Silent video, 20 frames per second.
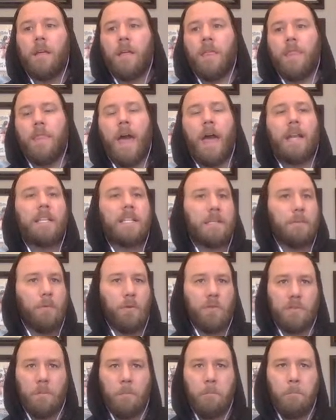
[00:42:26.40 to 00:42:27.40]
that is the
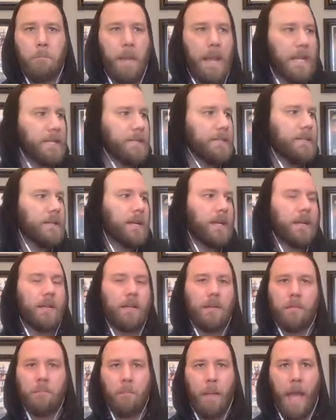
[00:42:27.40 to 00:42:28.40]
most basic
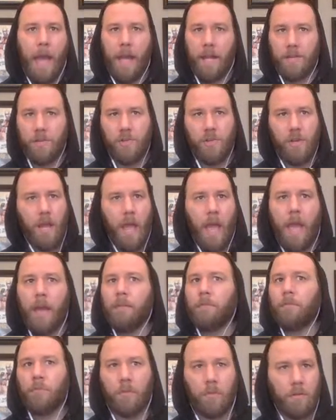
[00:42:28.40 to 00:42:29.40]
match
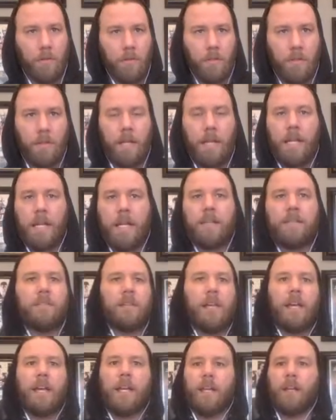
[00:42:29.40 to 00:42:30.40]
ever. Like, it's
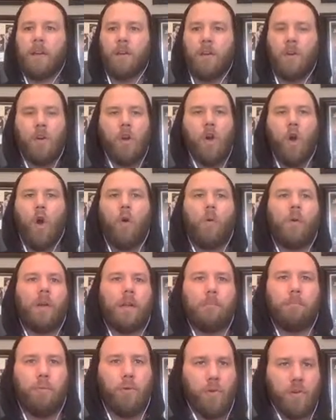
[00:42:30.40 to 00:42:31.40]
like
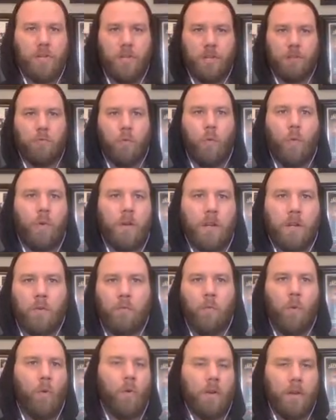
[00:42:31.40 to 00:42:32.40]
Hogan pushes Warrior,
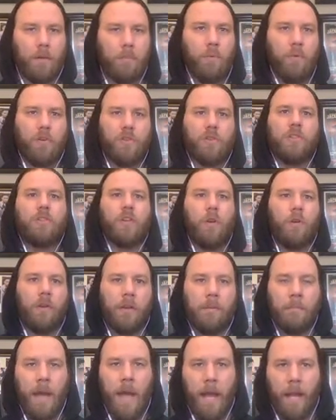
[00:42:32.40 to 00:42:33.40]
Warrior pushes
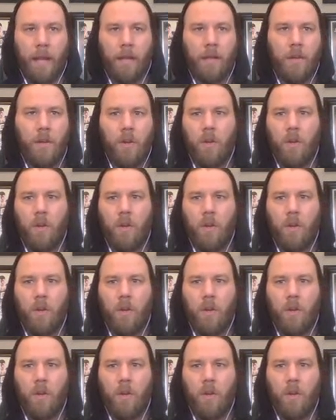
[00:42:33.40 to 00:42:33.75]
Hogan back.